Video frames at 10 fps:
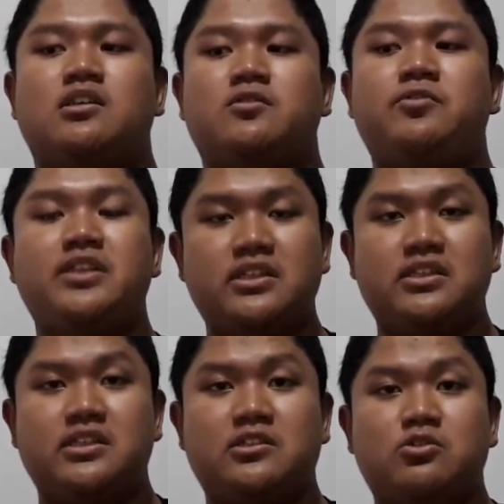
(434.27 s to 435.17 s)

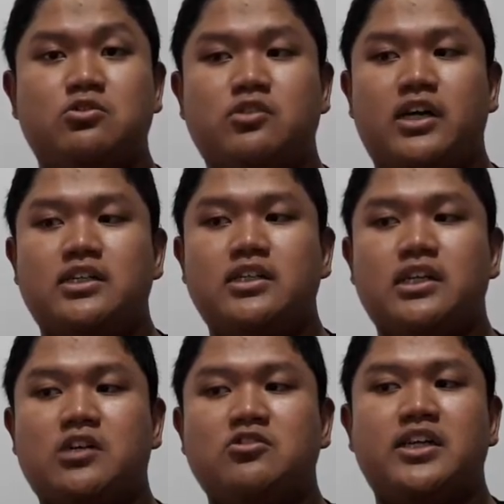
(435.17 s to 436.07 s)
filter through
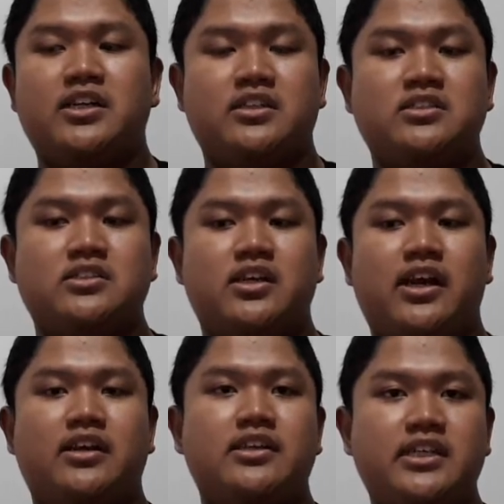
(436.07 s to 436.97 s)
underground channels
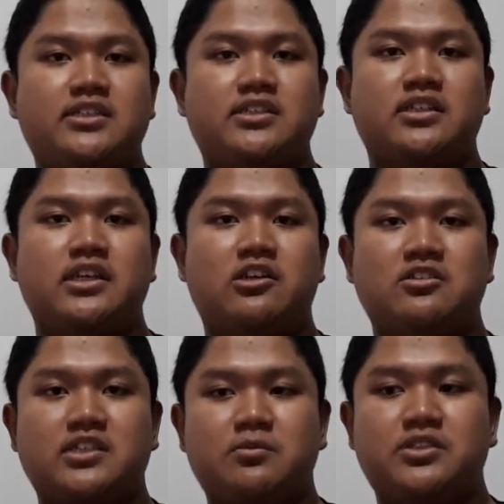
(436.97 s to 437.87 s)
and reach the
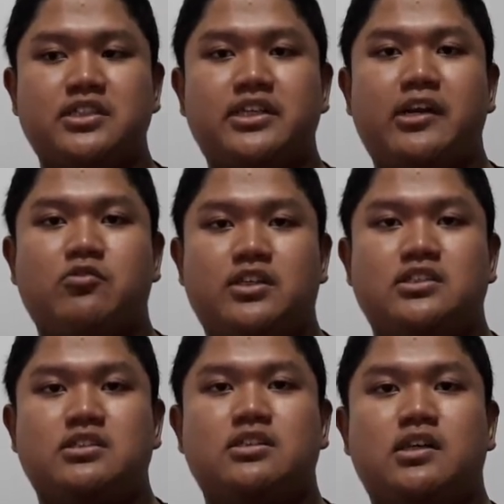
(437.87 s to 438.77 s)
consumption
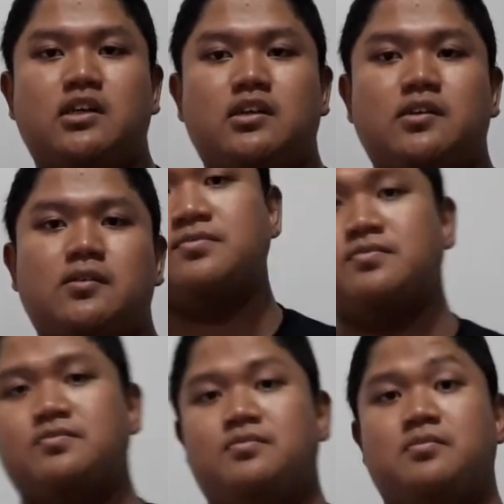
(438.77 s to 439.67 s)
networks.
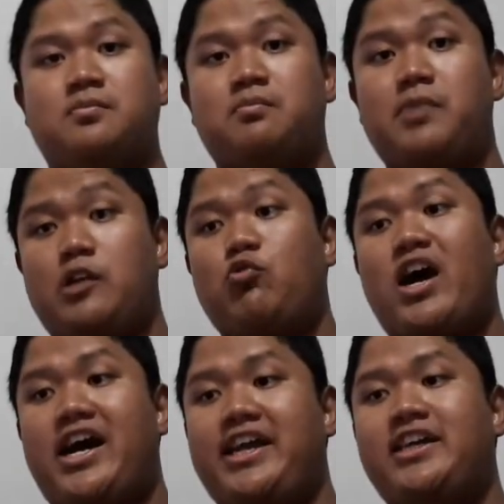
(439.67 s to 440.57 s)
But
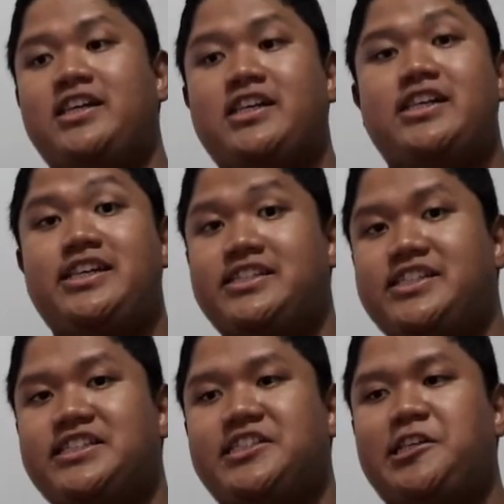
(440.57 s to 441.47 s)
why is
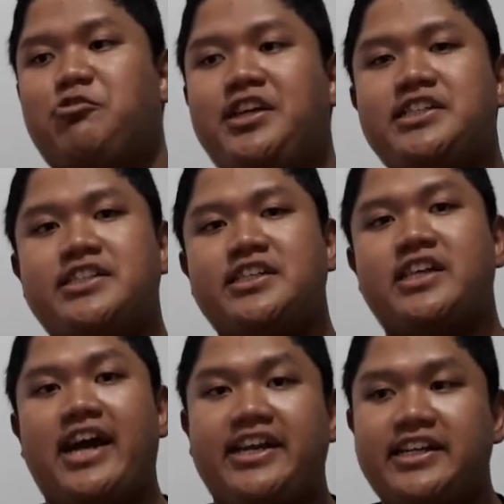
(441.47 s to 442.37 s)
this
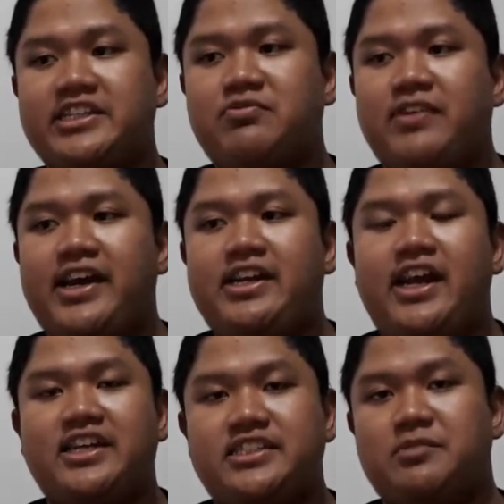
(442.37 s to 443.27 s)
situation identified
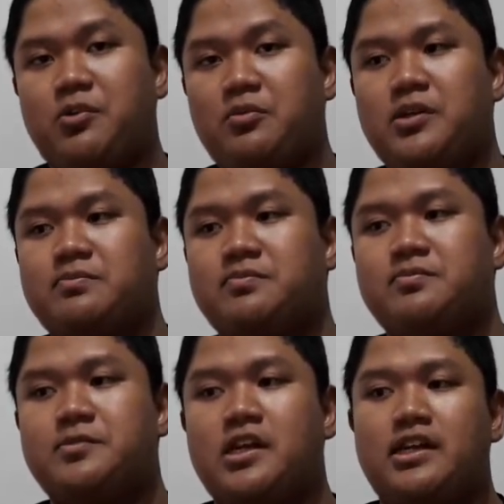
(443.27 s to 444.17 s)
as a problem?
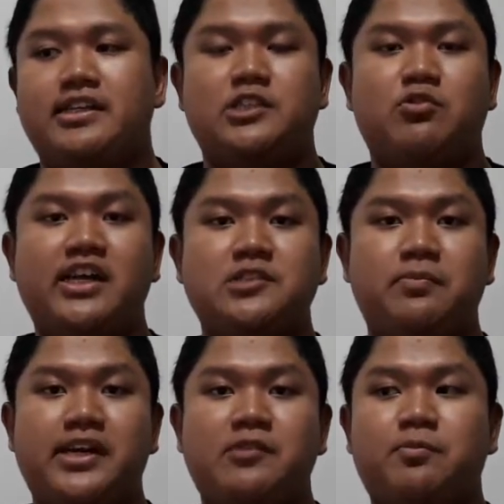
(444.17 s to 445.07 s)
This
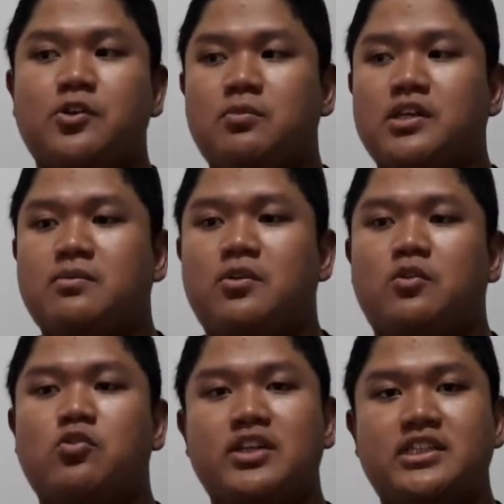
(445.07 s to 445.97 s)
widespread problem
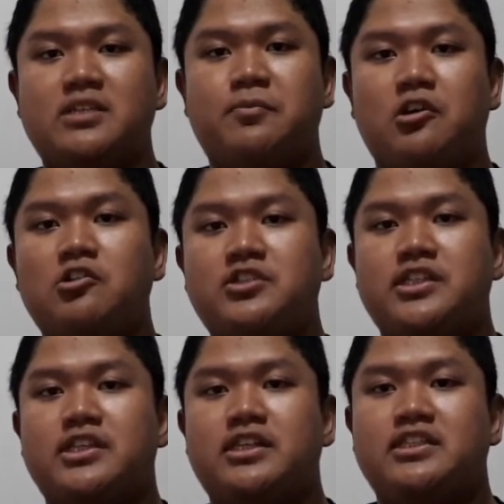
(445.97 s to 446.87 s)
of water
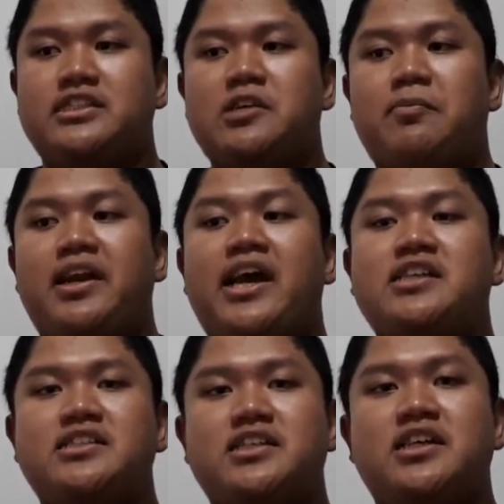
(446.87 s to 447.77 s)
pollution is
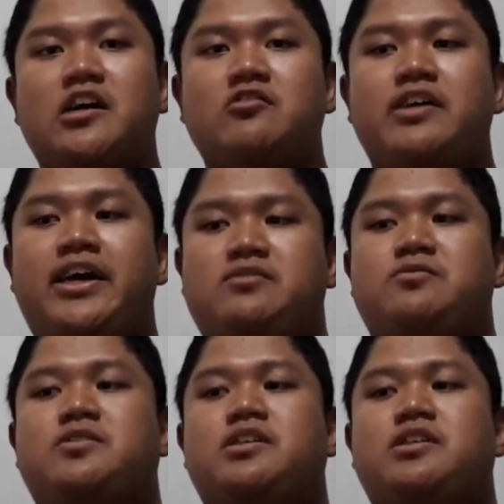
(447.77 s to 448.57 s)
jeopardizing our health.